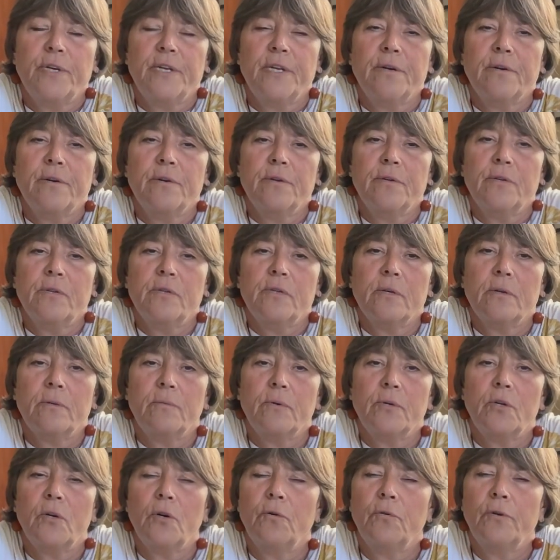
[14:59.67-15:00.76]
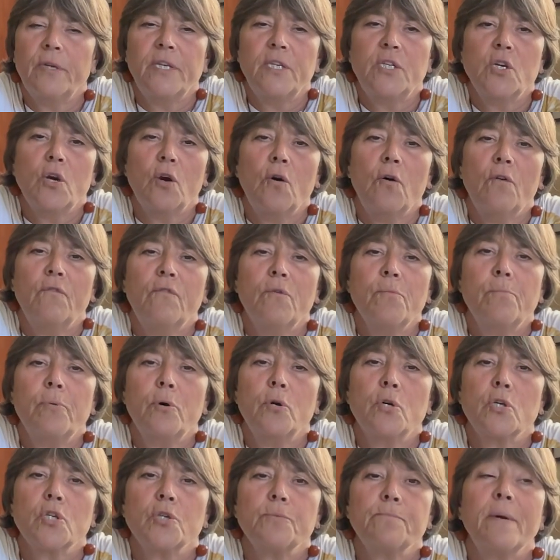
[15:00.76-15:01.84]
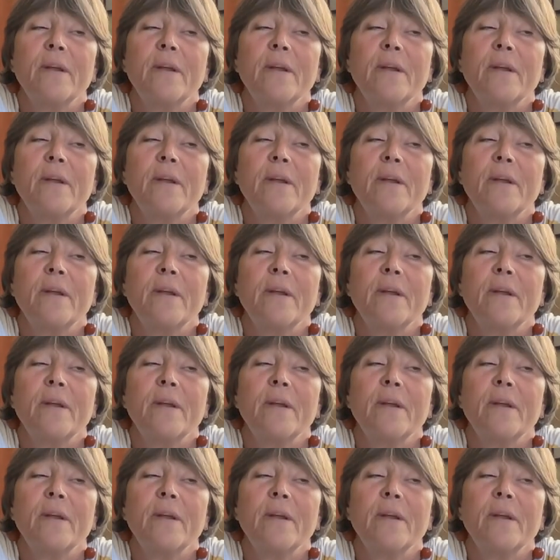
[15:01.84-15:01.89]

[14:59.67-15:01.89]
ears, You don't need to over push,